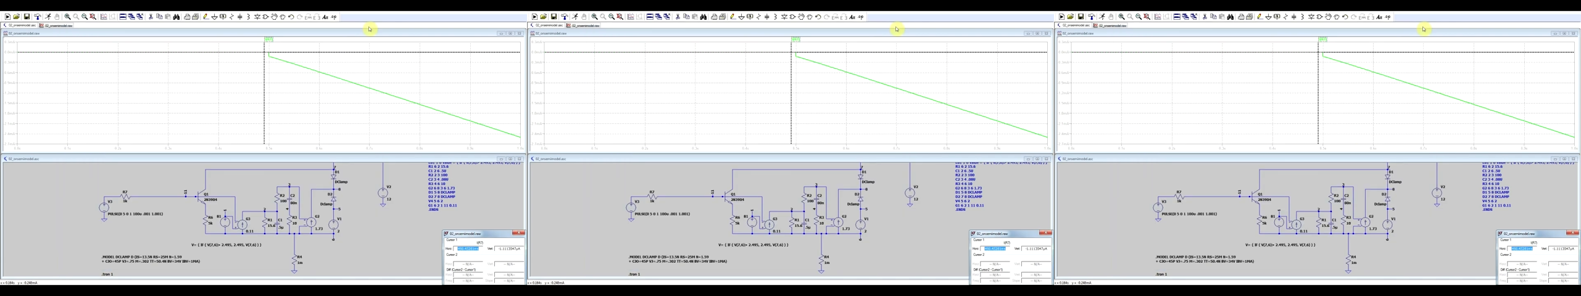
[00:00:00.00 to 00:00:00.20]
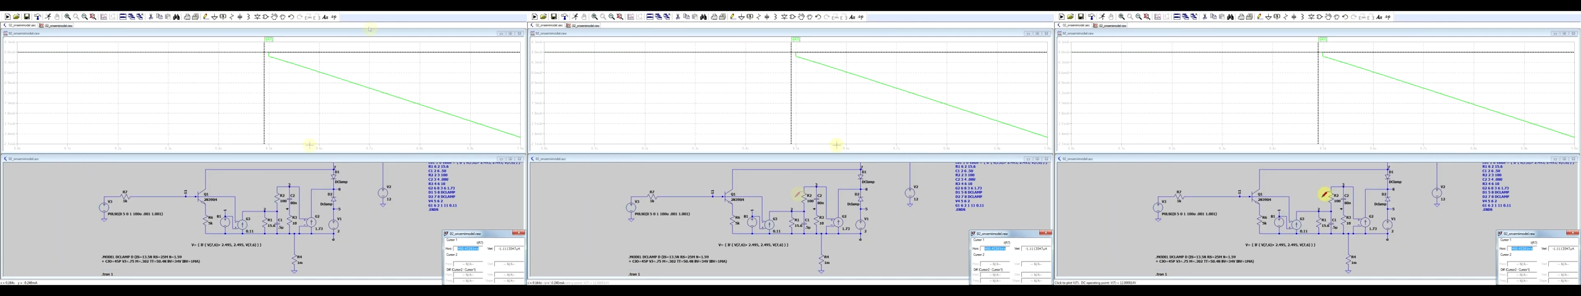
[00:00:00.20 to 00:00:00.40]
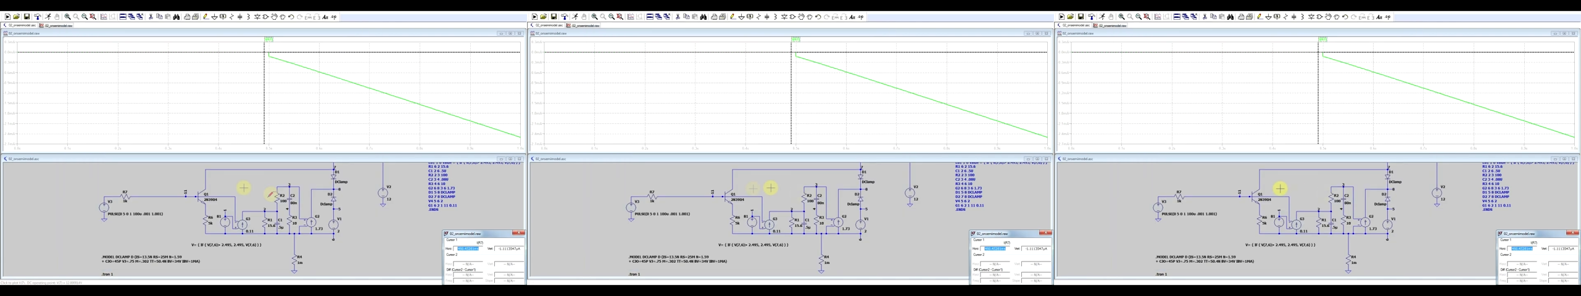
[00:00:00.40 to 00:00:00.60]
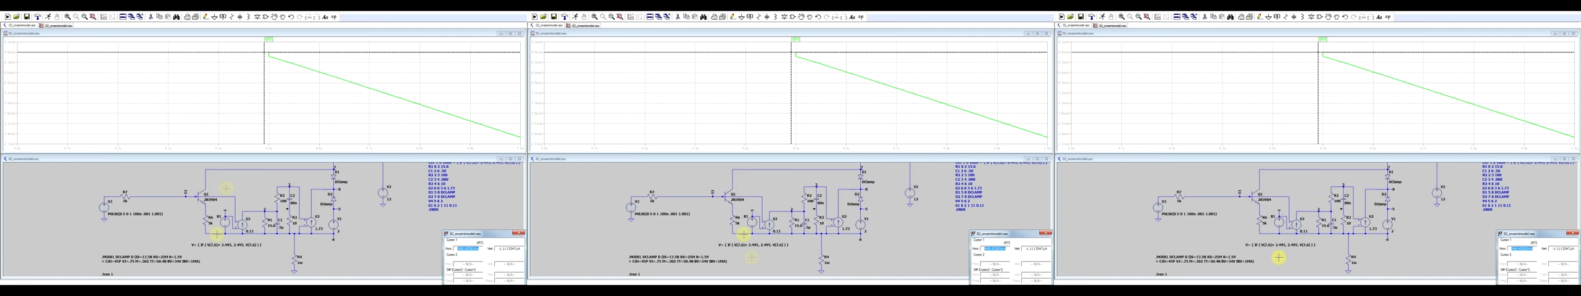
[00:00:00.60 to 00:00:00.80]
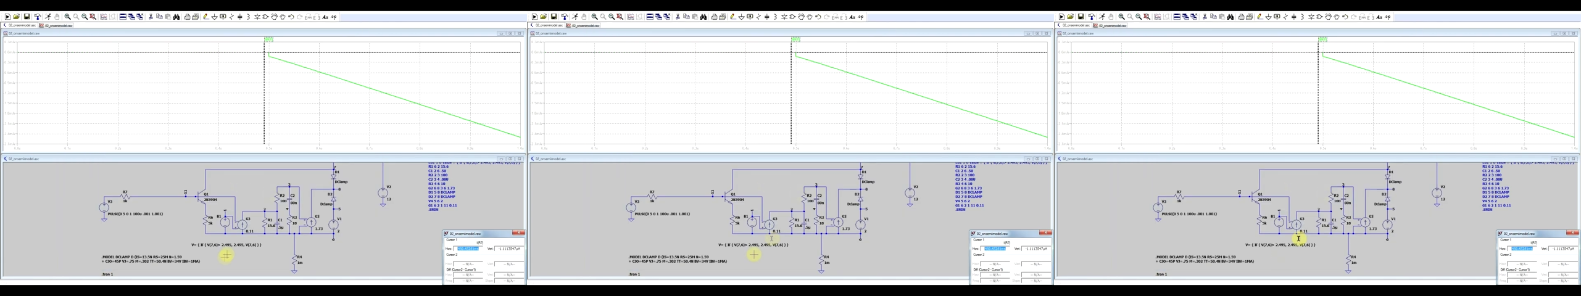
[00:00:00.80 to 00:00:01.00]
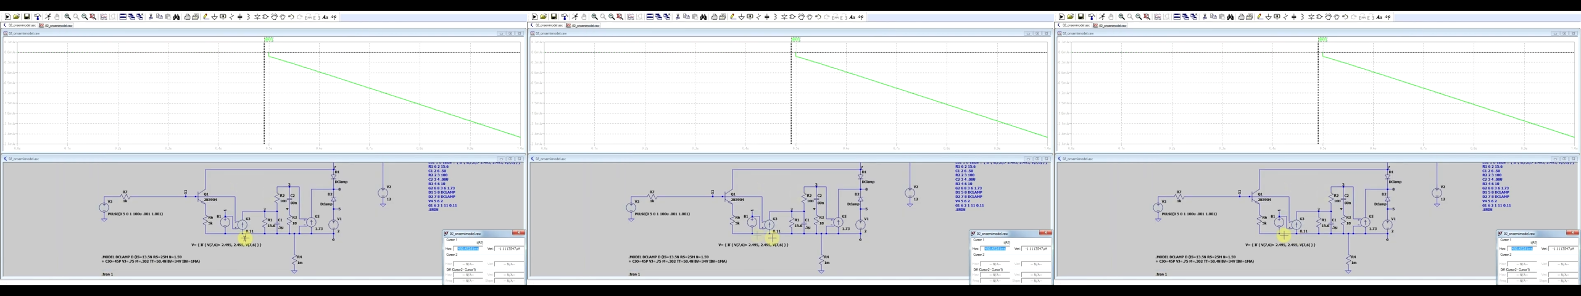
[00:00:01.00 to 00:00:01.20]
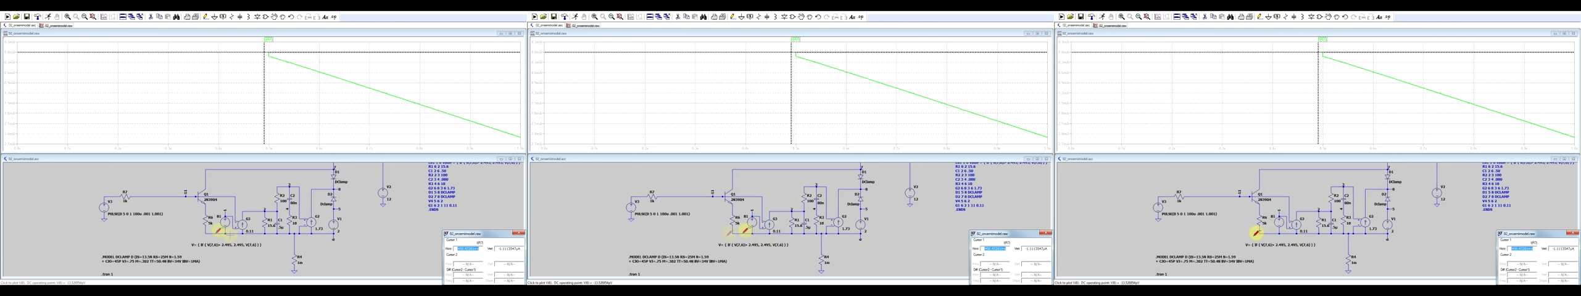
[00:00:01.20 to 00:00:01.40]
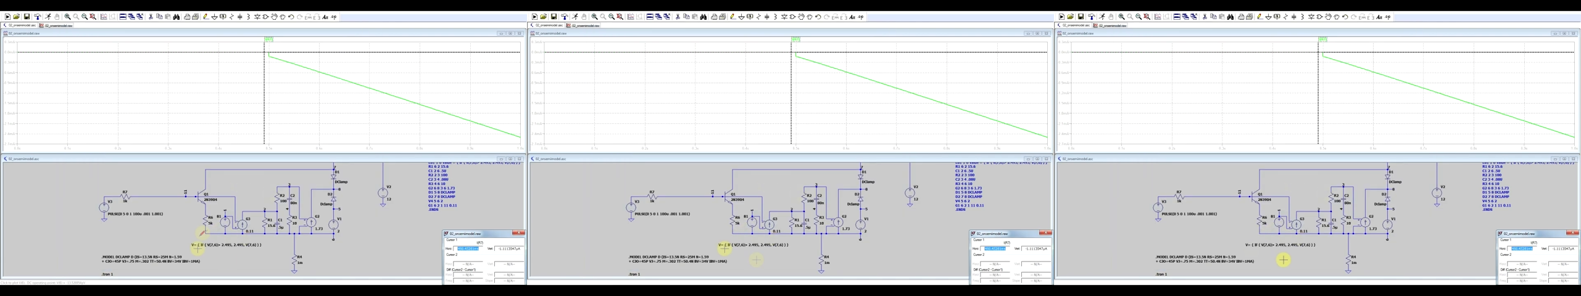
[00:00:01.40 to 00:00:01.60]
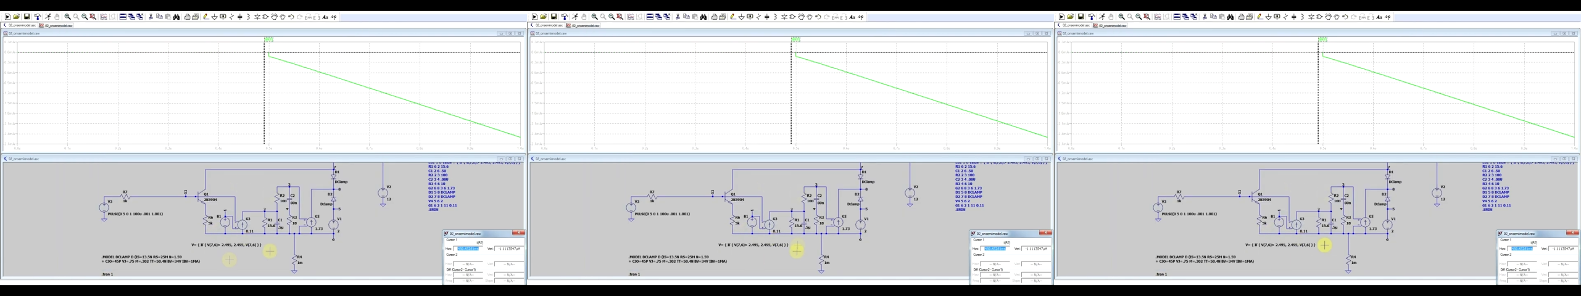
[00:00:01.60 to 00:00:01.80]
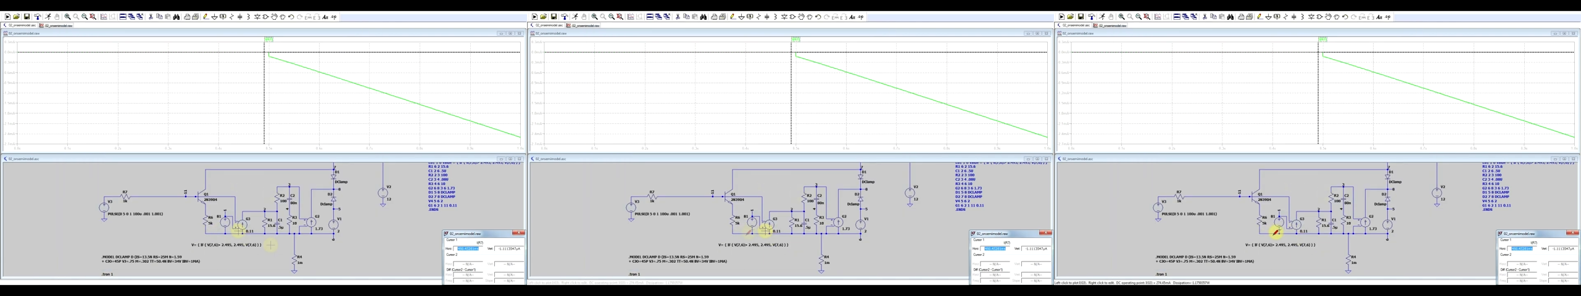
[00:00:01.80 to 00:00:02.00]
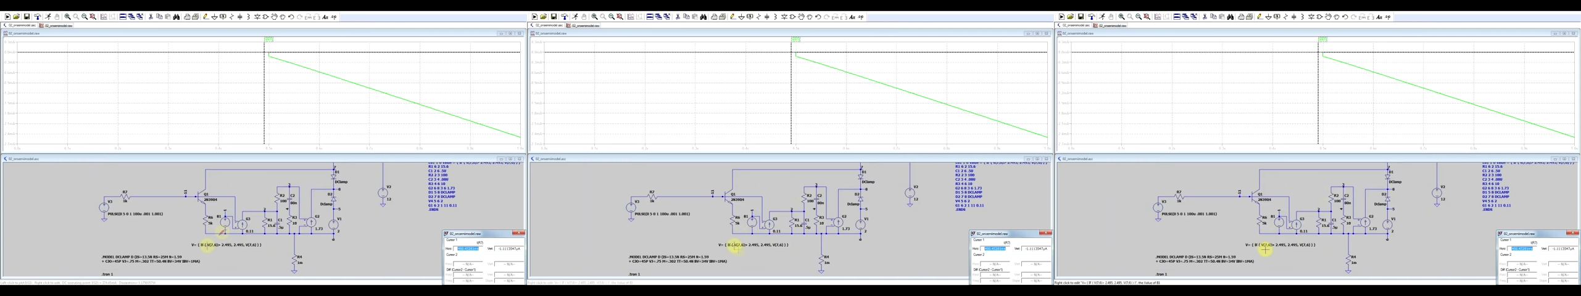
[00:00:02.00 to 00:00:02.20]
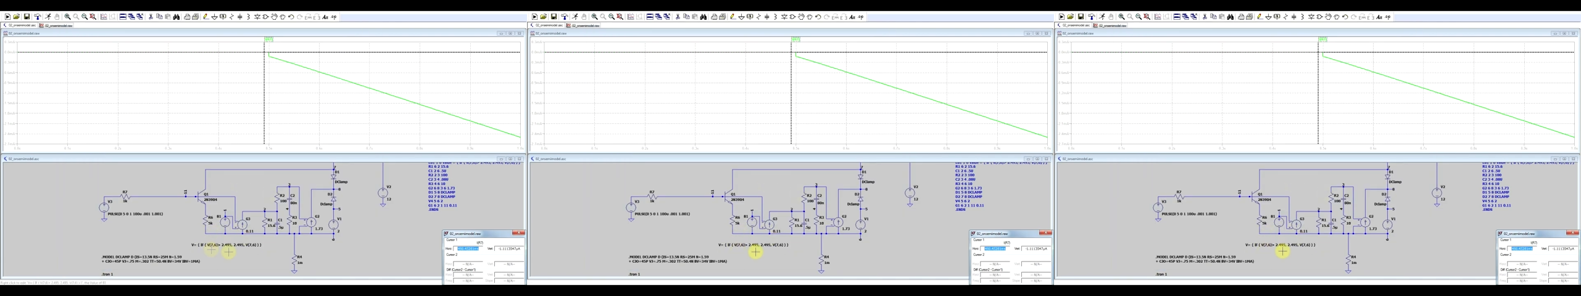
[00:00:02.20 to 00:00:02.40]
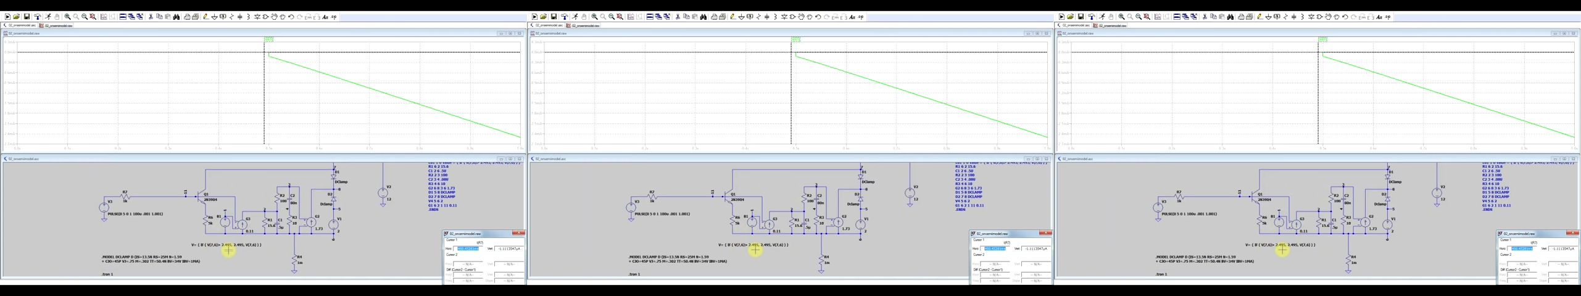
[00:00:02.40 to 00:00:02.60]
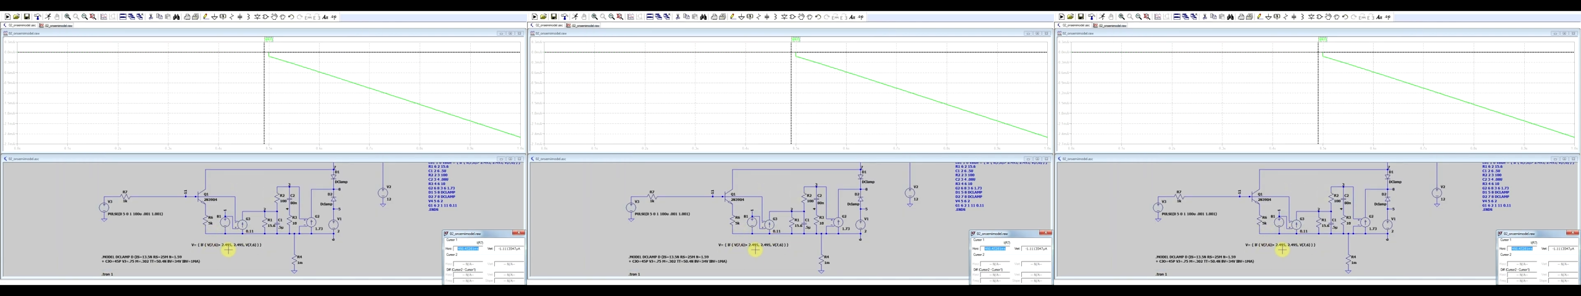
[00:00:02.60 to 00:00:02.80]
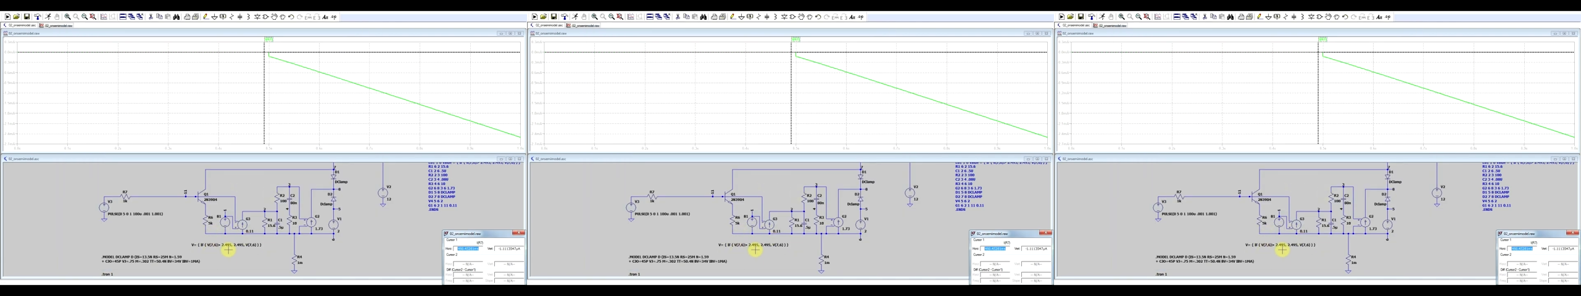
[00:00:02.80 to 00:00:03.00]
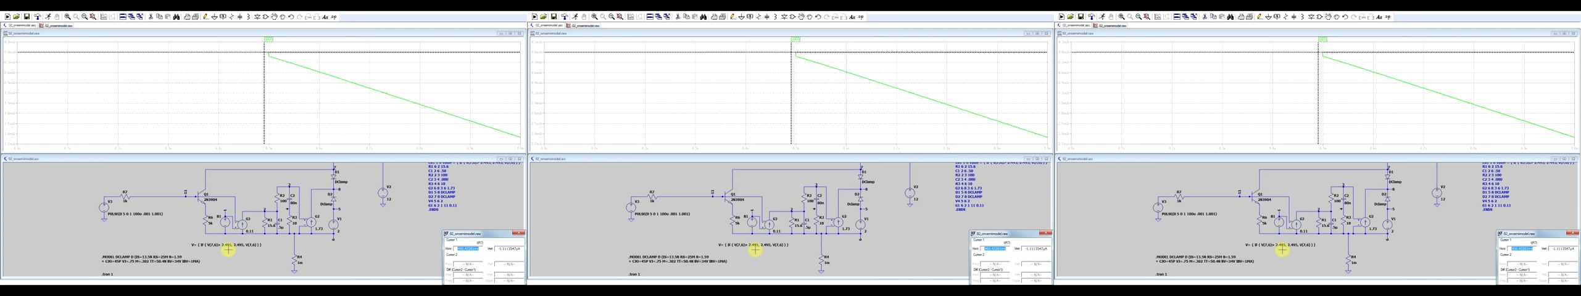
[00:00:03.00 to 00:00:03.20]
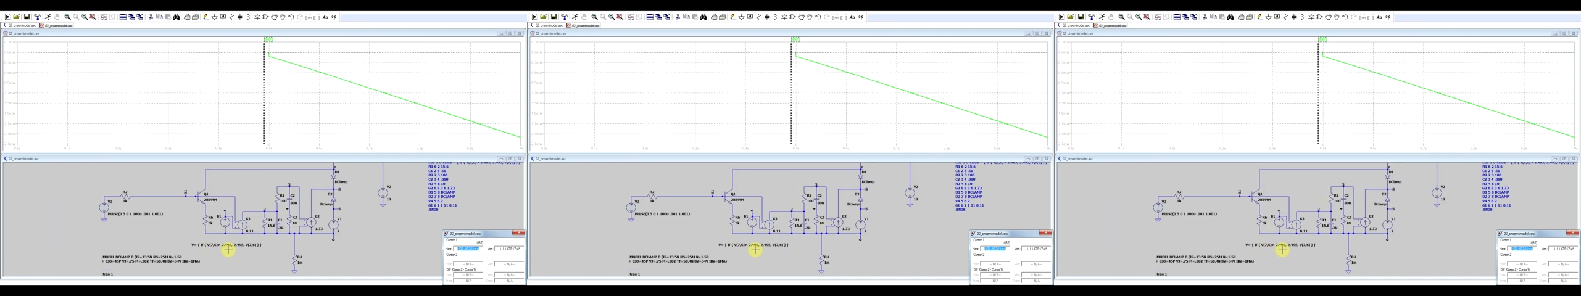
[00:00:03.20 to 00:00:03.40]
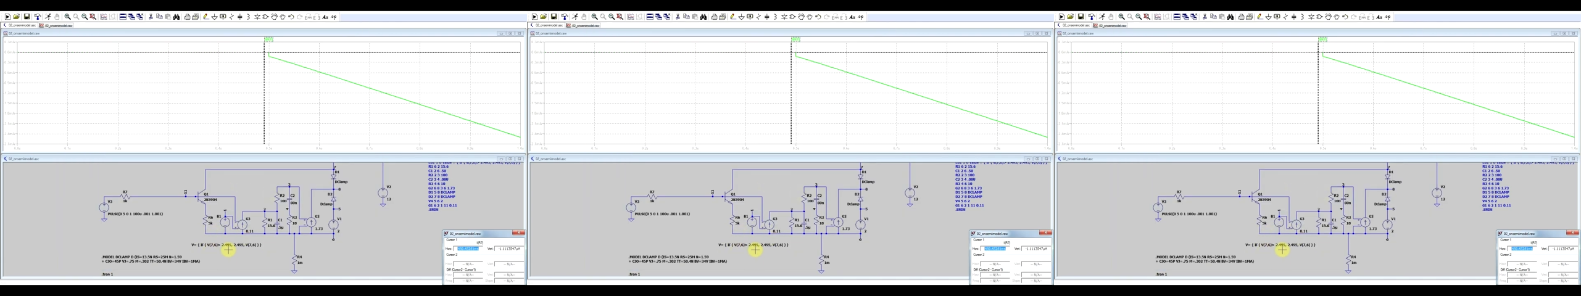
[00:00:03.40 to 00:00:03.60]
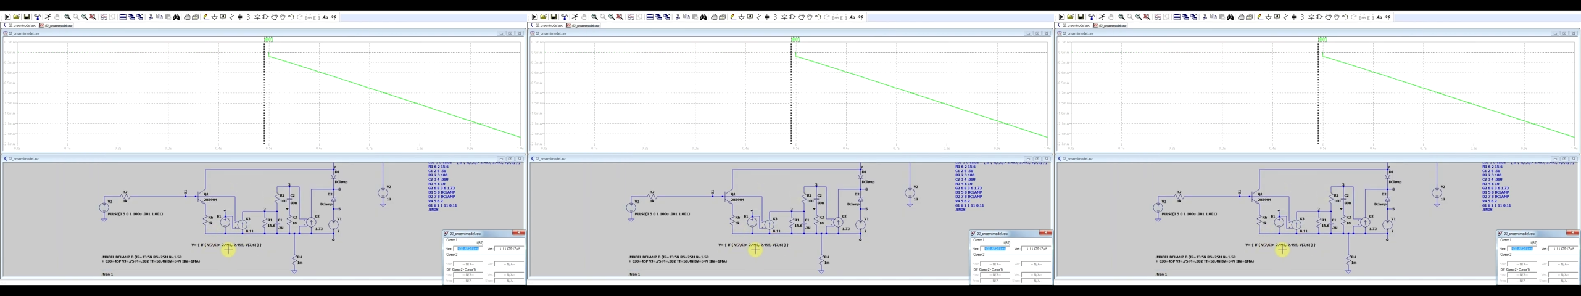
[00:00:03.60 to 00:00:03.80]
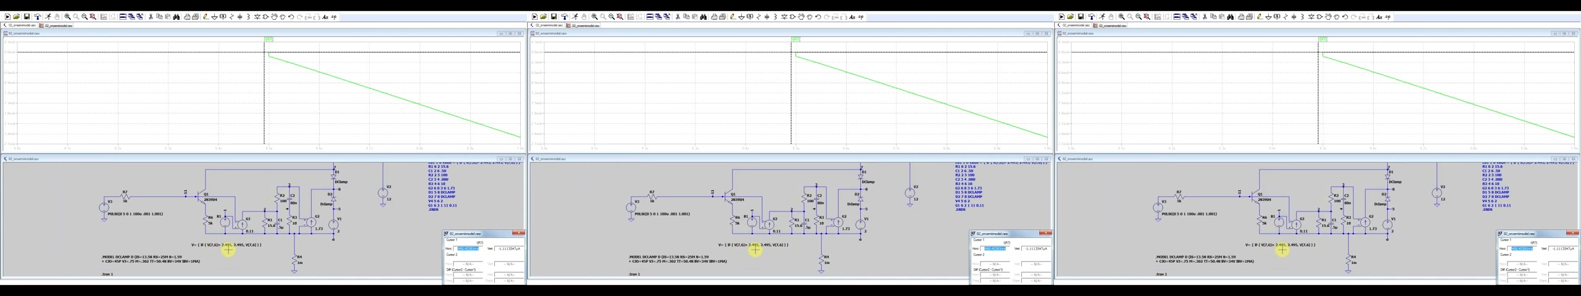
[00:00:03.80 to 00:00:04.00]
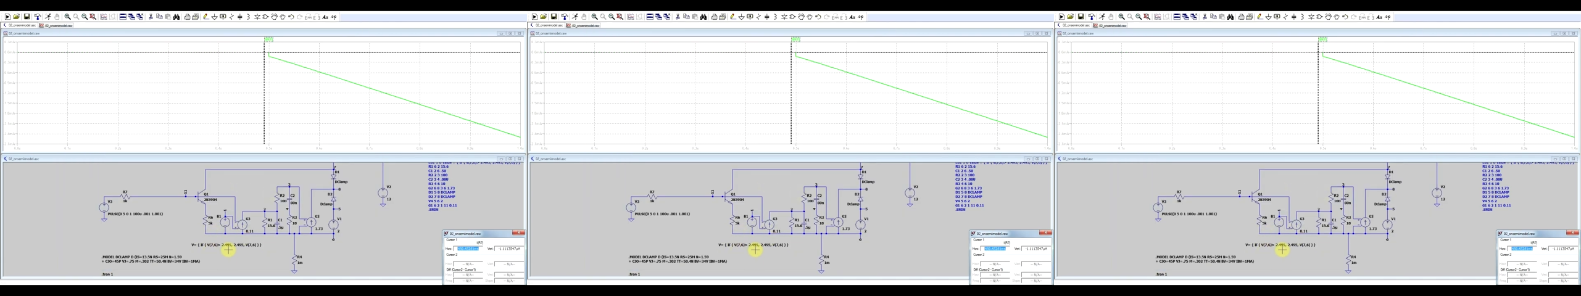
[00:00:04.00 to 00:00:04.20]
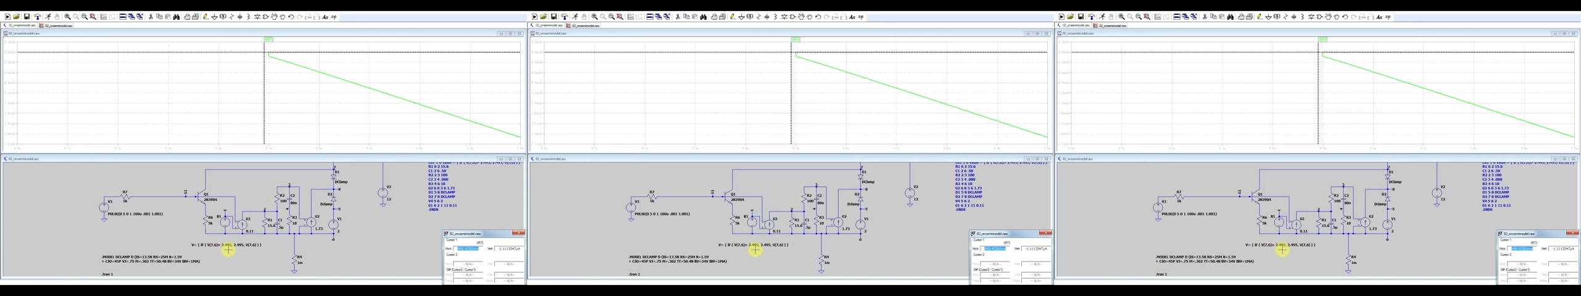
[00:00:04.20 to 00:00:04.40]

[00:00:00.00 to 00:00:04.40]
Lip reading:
Nobody's mouth can be seen.